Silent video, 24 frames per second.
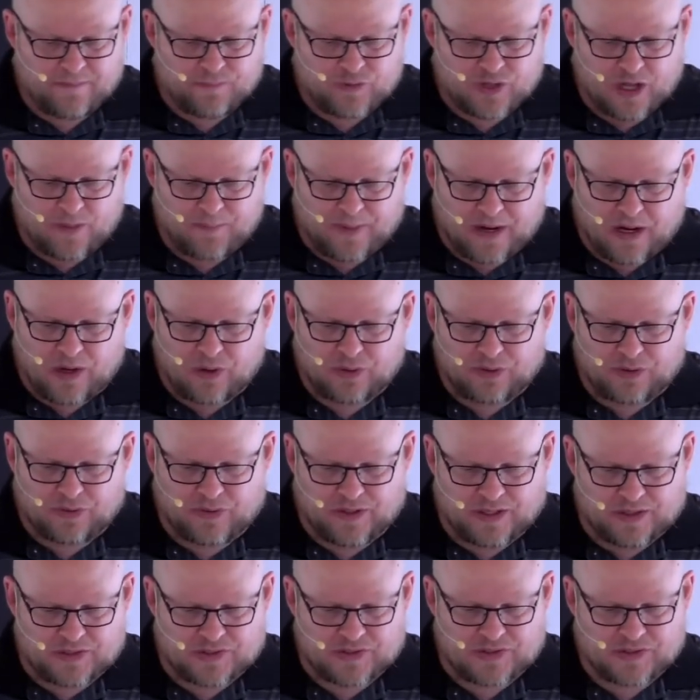about
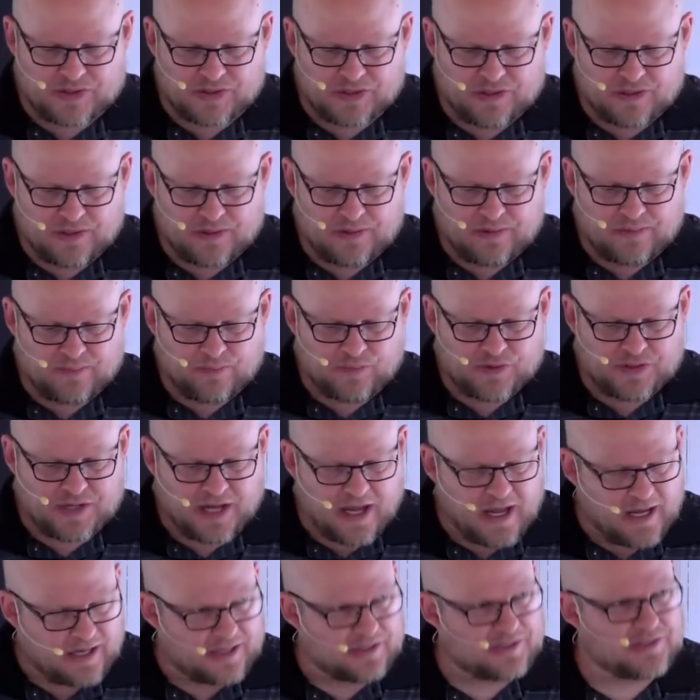this
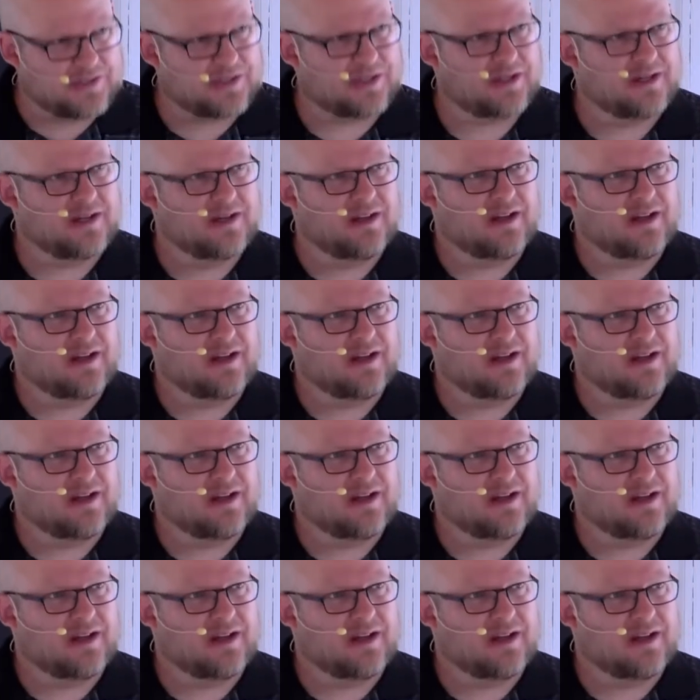text.